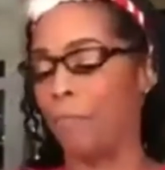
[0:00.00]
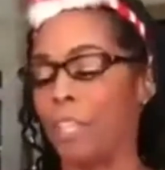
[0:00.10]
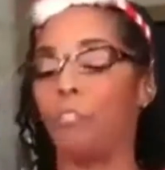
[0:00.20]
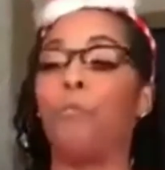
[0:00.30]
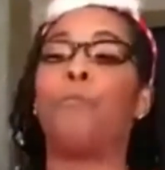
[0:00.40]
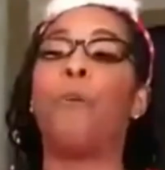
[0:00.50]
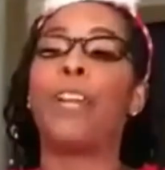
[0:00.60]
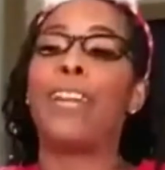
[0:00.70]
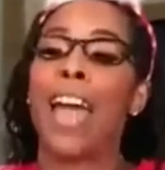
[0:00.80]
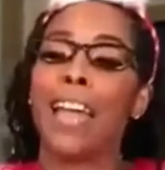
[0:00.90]
Bitch, you
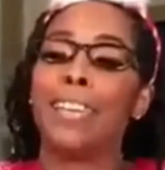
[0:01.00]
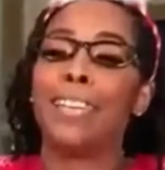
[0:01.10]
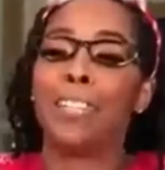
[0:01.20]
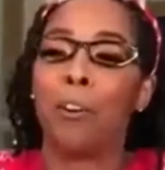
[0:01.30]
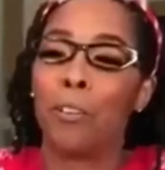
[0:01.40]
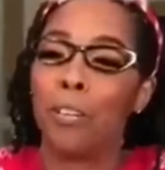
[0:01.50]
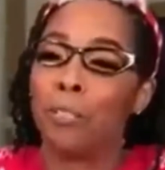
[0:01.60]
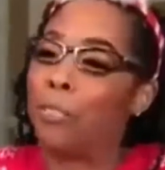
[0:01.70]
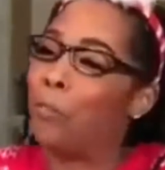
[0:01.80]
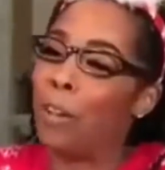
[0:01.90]
forty-nine years old and
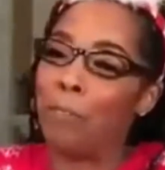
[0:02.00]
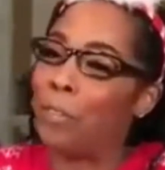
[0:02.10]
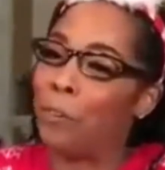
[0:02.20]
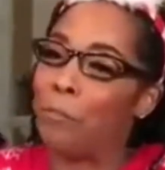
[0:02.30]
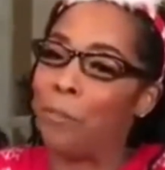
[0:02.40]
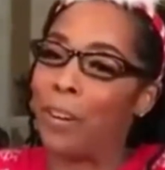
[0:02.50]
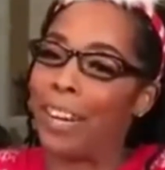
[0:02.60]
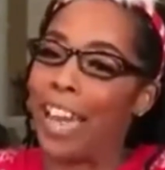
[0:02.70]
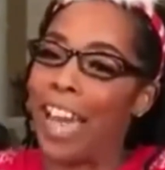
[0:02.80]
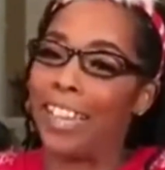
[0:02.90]
don't you ever in your
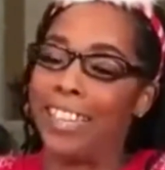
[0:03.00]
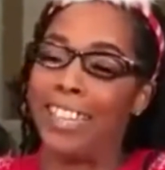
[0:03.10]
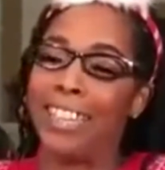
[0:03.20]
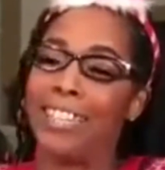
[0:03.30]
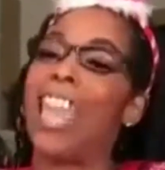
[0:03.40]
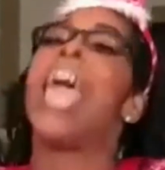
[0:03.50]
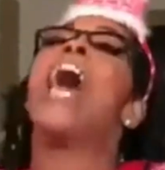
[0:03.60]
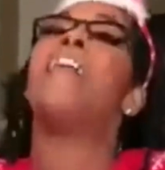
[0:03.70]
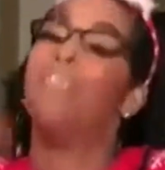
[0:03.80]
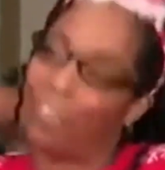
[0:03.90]
forty-nine years
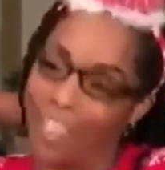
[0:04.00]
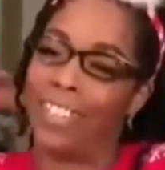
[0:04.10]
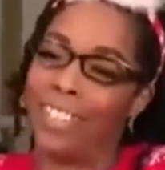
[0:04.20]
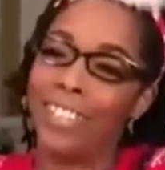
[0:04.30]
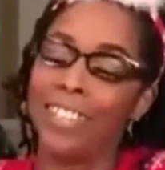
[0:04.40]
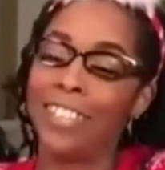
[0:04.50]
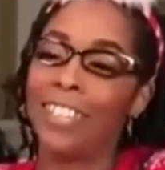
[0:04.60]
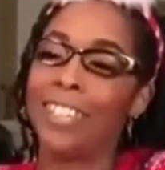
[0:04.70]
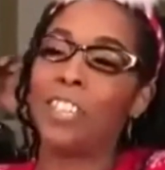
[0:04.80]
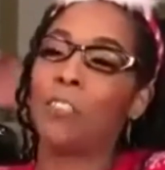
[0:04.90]
ever
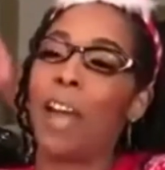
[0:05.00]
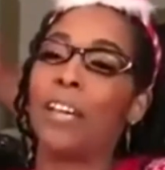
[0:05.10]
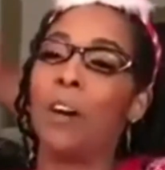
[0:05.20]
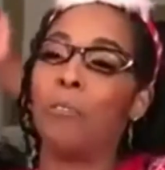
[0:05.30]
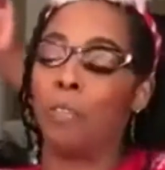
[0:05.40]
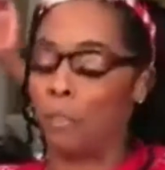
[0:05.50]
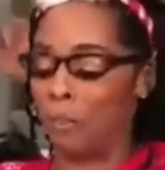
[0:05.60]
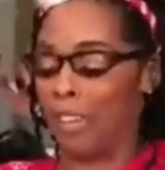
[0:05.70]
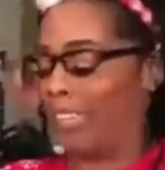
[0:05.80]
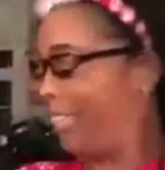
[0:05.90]
try to come for the
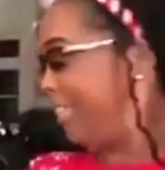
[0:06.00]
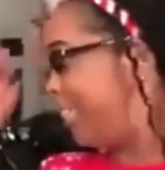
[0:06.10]
queen.